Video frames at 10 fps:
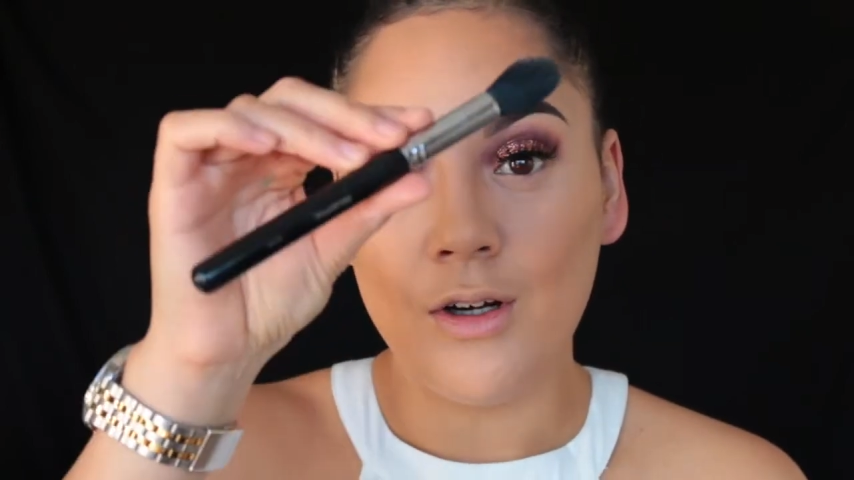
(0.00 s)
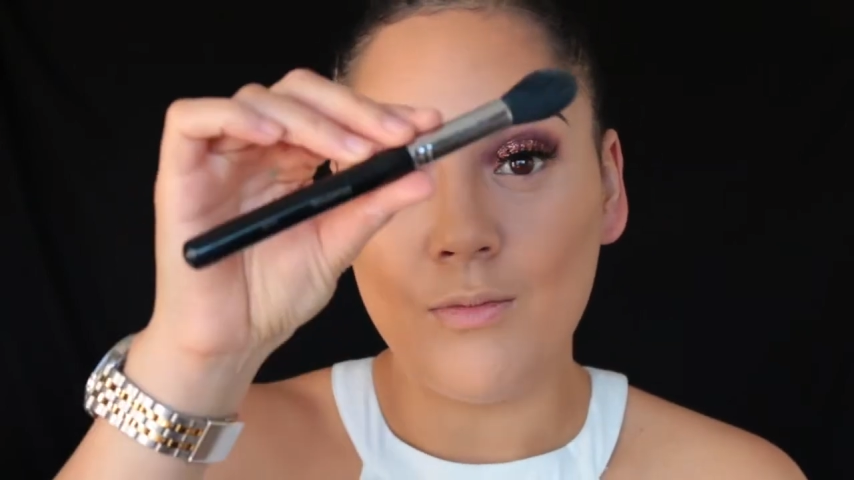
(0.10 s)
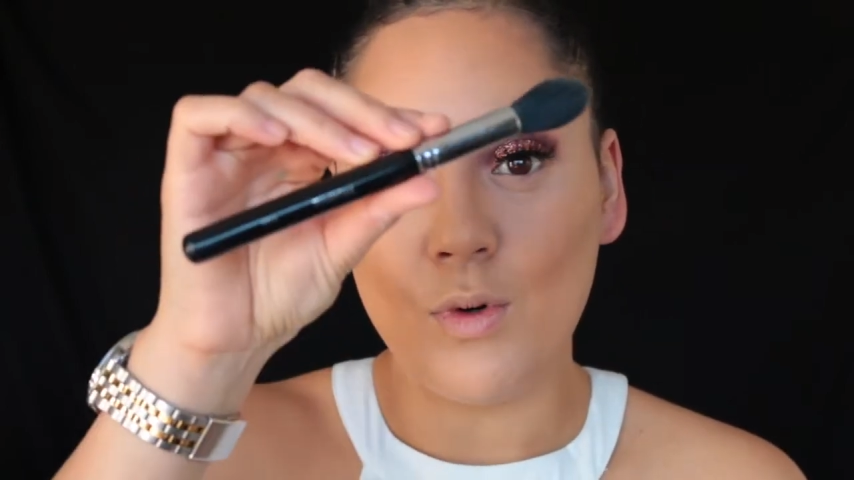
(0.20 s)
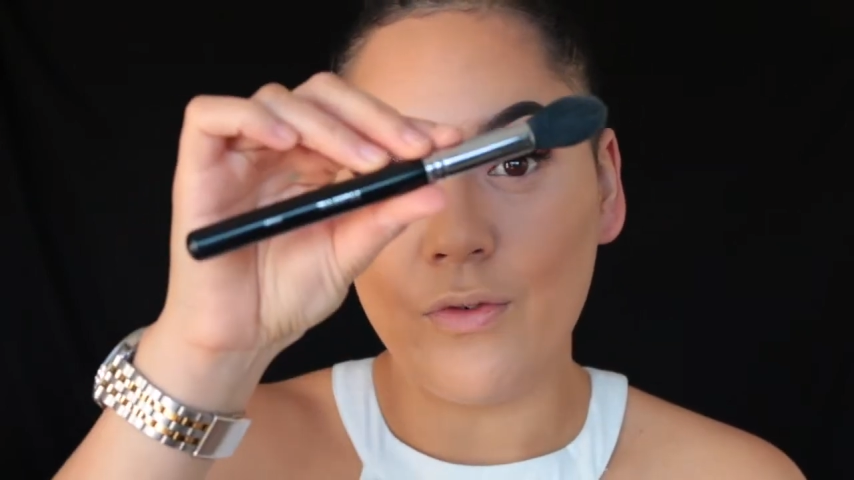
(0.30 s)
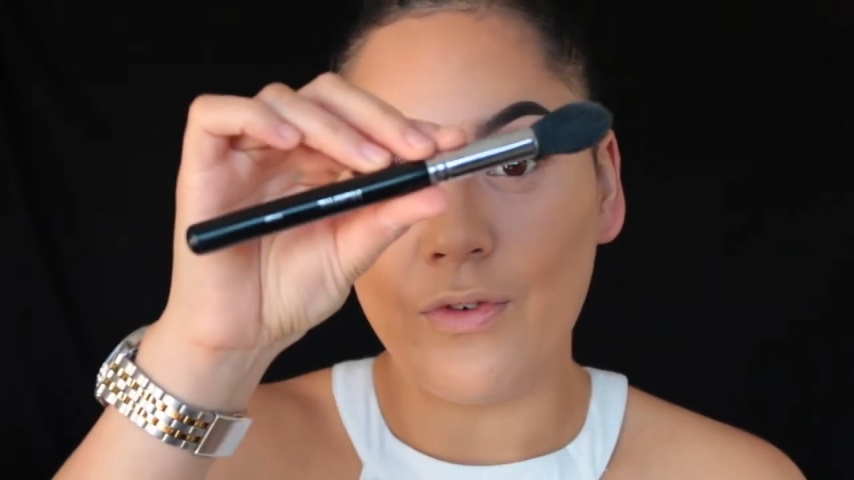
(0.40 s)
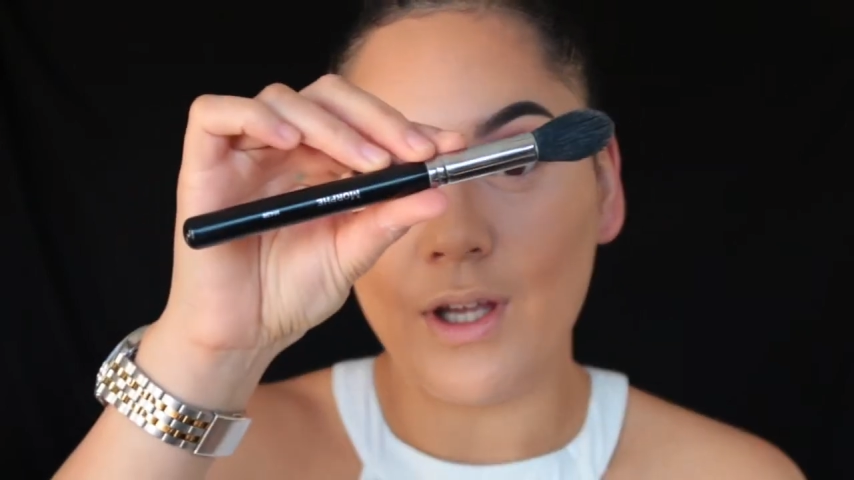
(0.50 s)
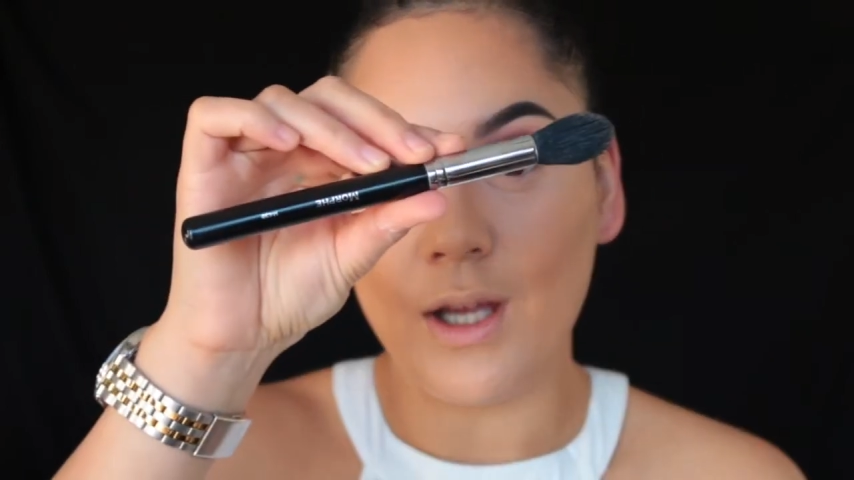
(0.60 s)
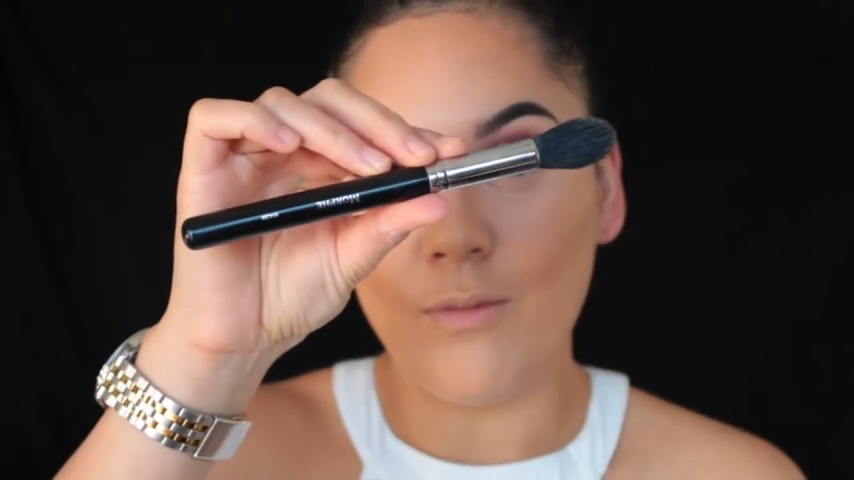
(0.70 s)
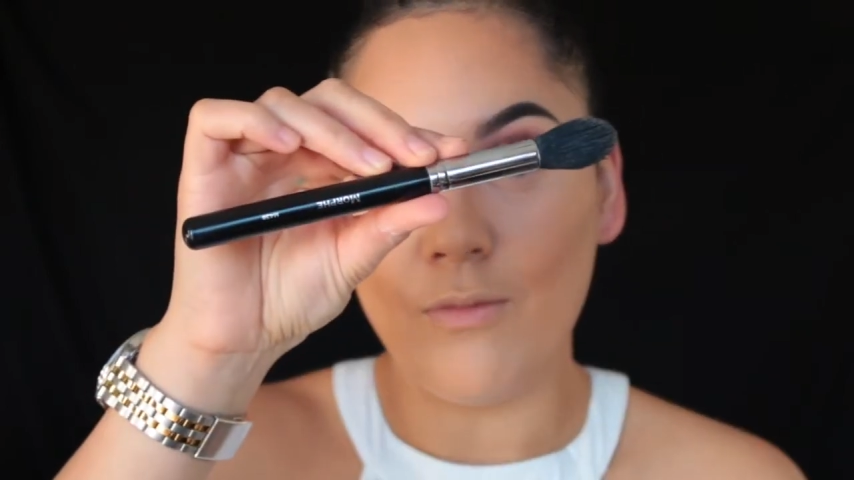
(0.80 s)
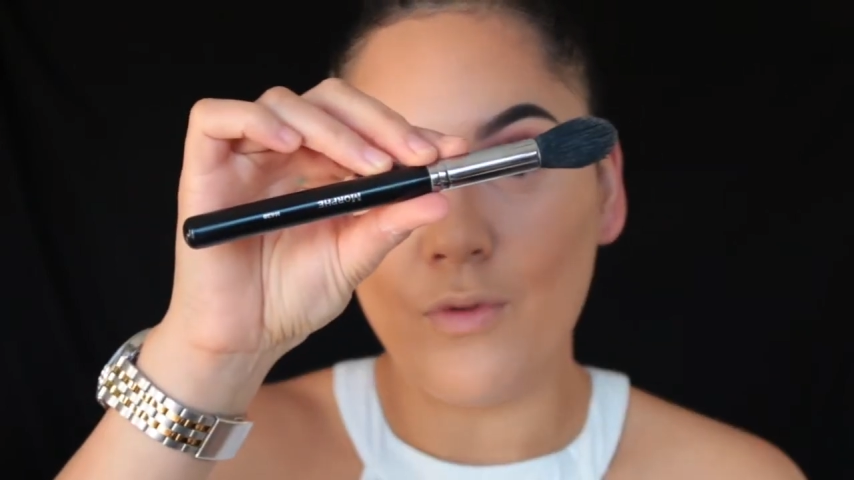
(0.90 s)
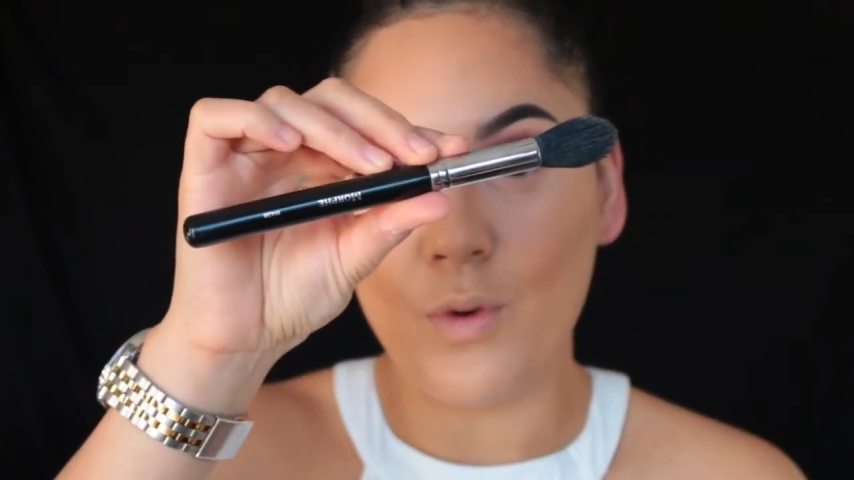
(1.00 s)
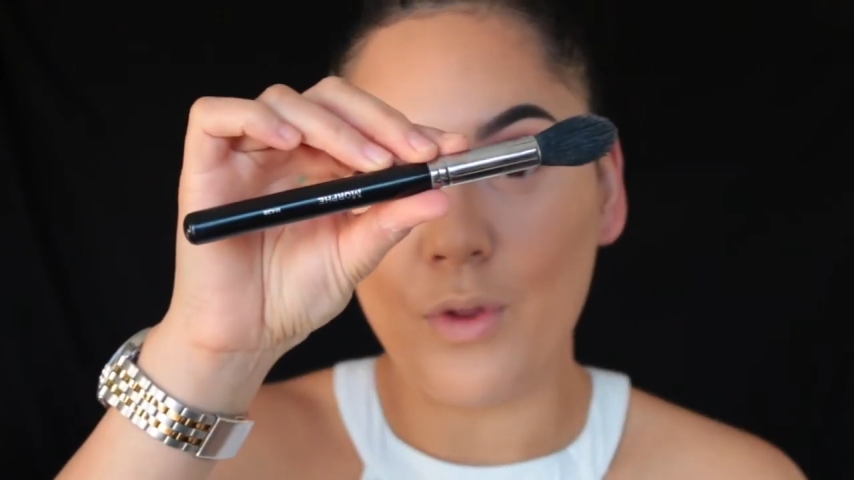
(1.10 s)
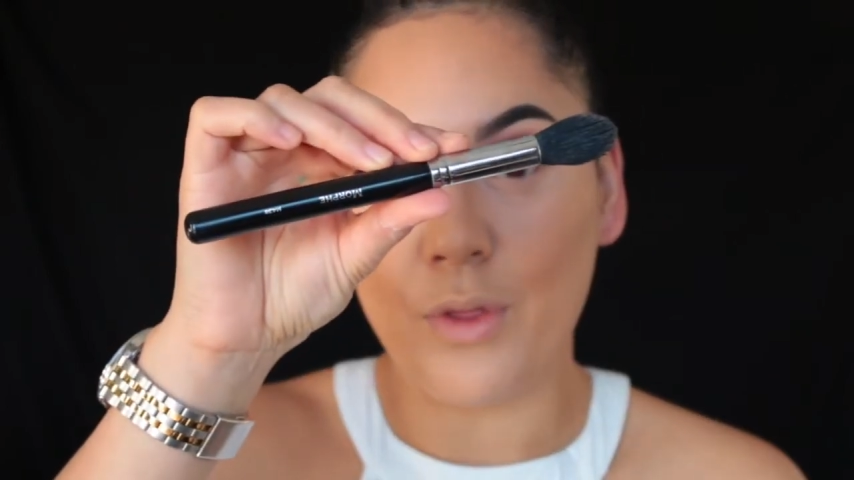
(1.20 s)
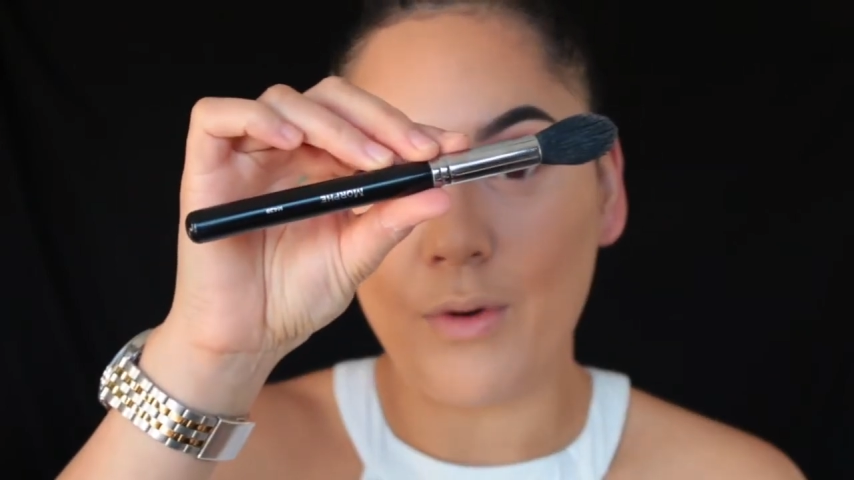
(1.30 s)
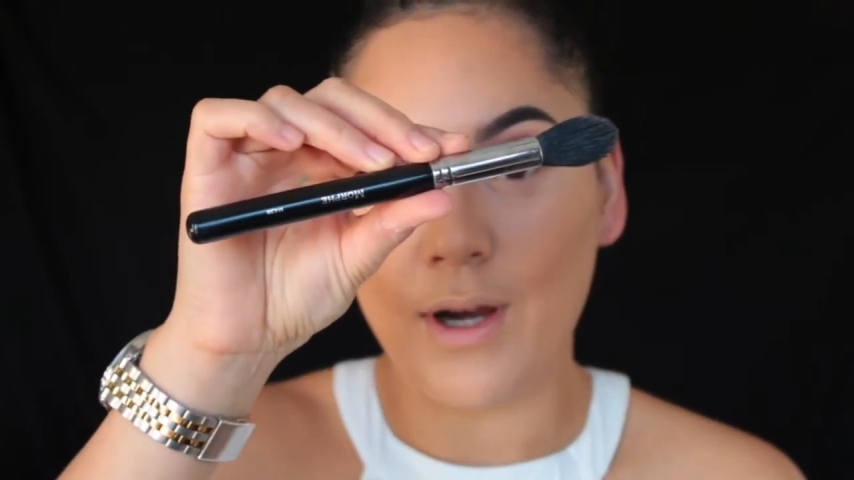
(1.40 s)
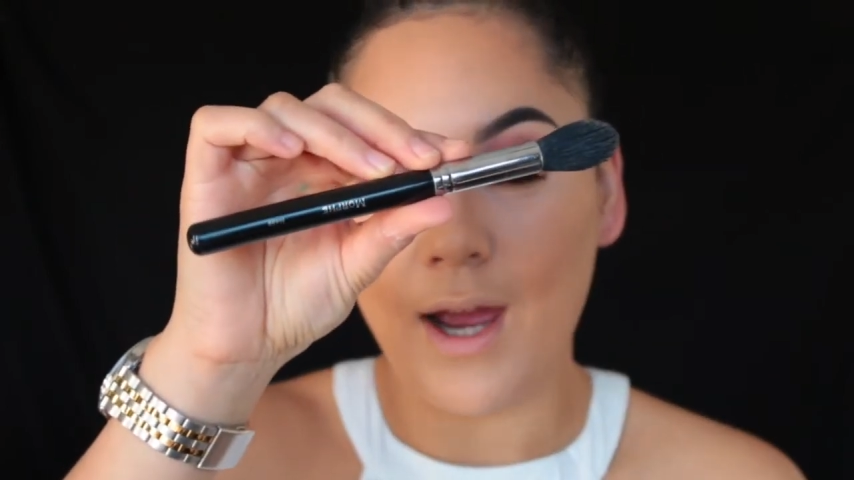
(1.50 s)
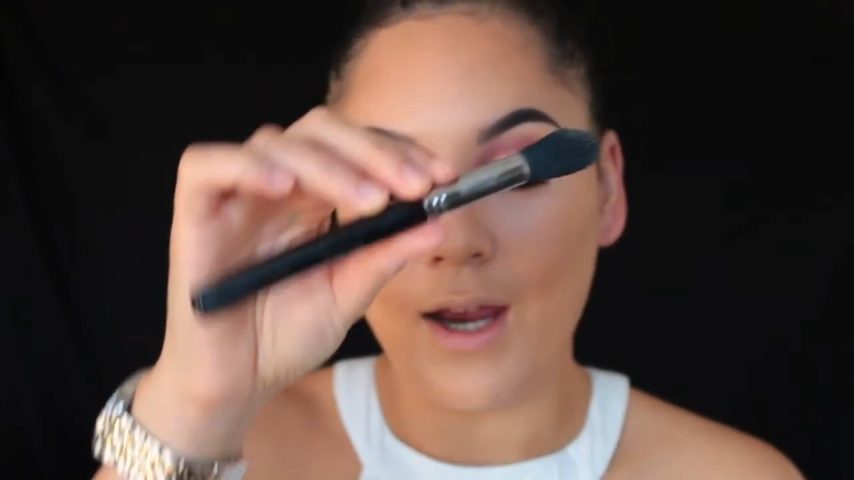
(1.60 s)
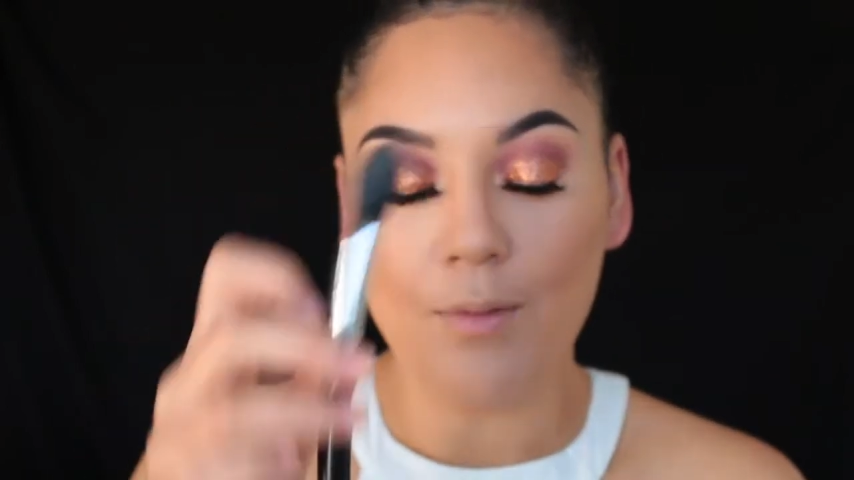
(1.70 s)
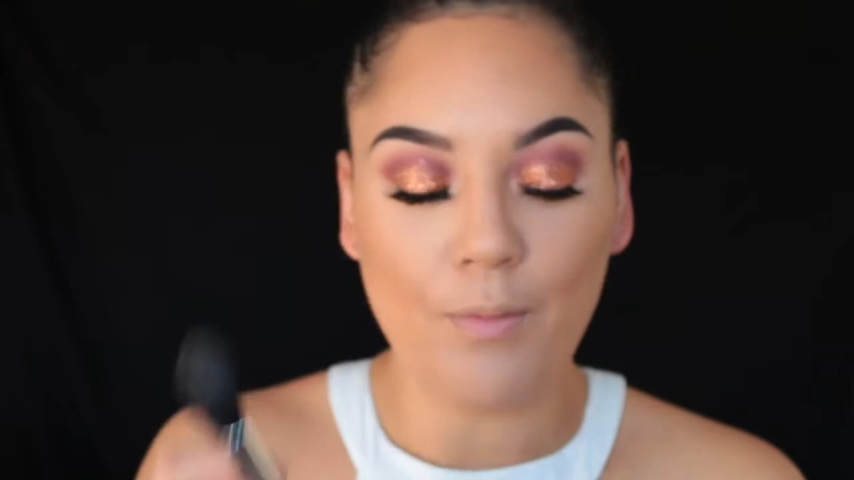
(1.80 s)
Morphe M438